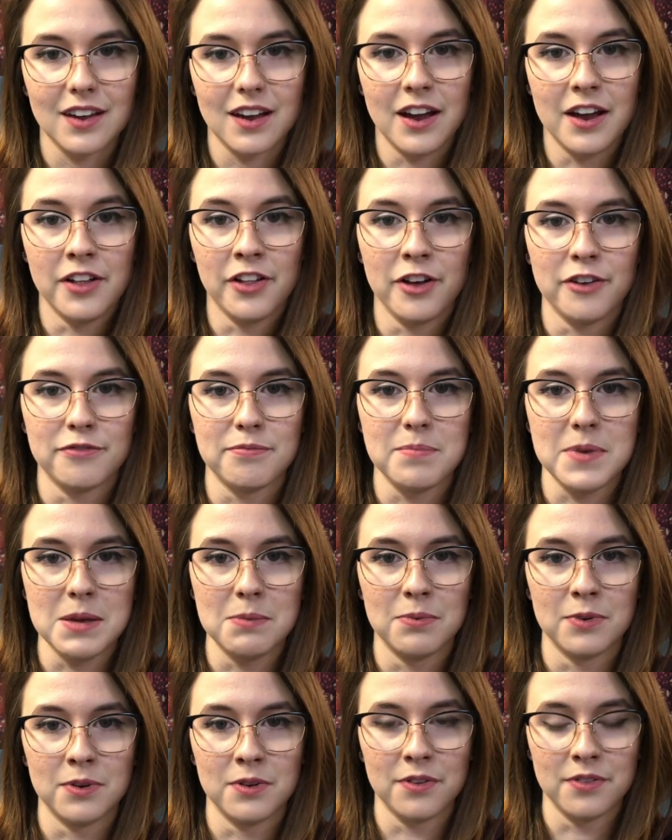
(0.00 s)
I love
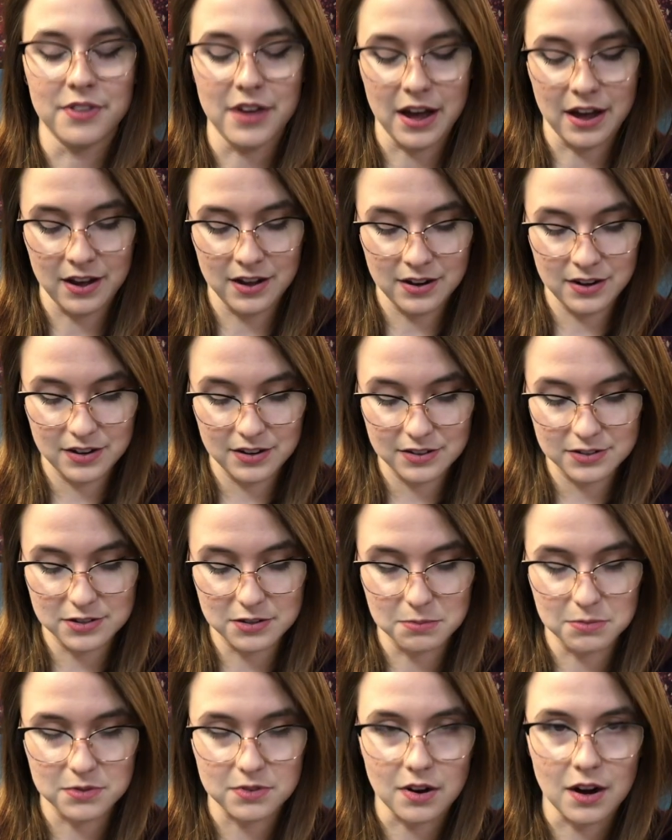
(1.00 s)
people that
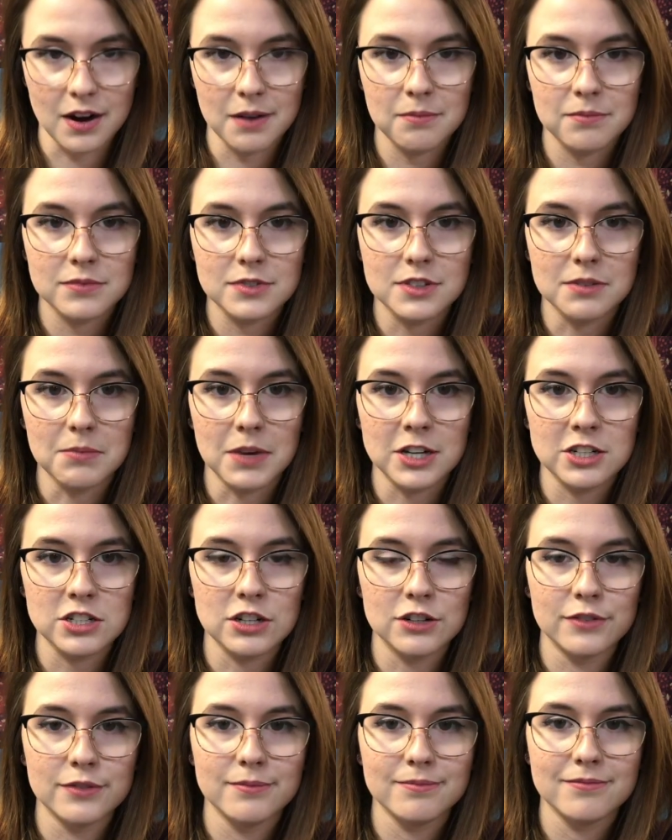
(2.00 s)
subscribe to my
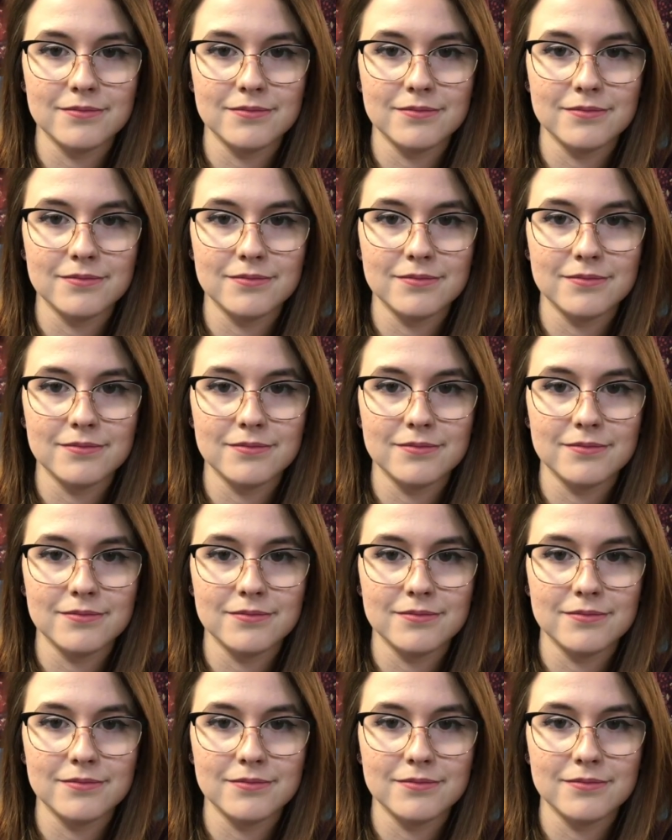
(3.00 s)
channel.